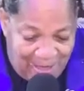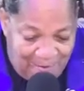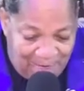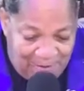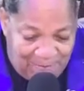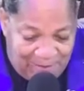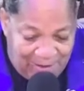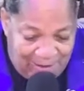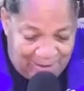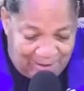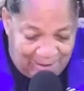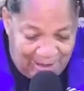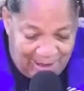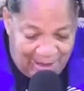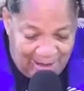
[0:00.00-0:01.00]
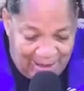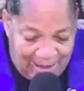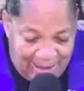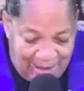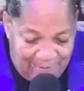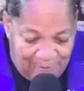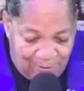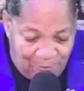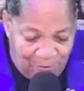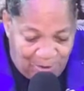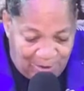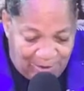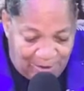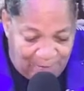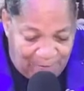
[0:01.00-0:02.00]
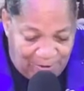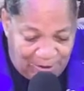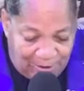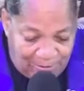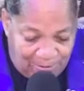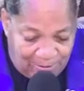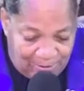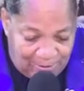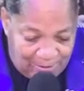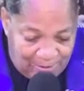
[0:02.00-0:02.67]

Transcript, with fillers: Repent, and let every one of you